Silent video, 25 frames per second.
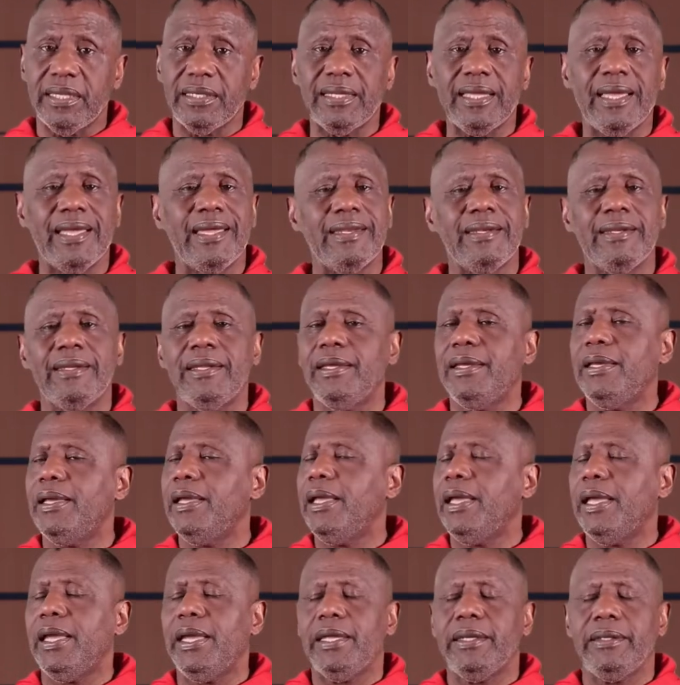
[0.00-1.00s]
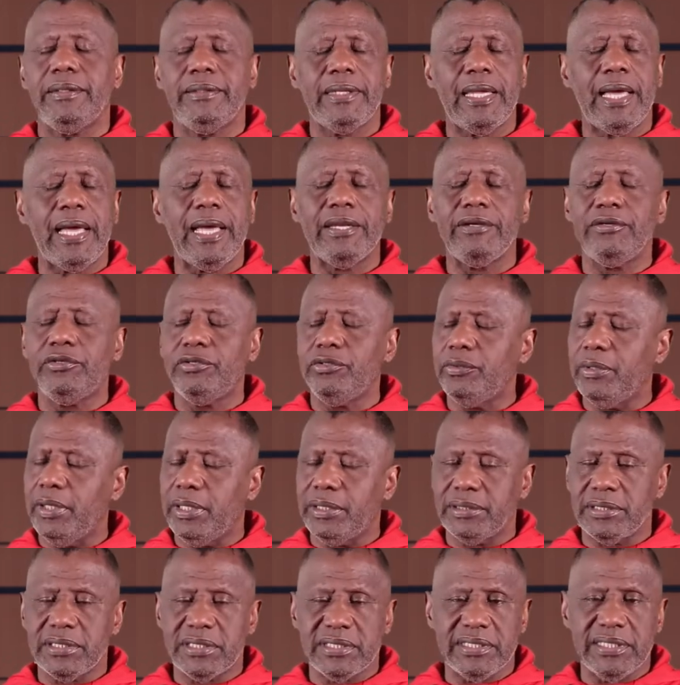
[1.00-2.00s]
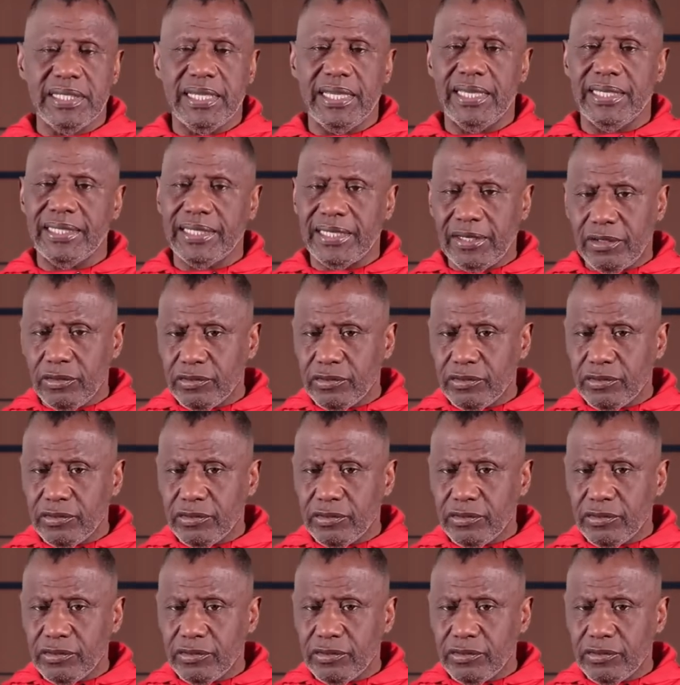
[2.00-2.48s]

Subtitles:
And I do understand.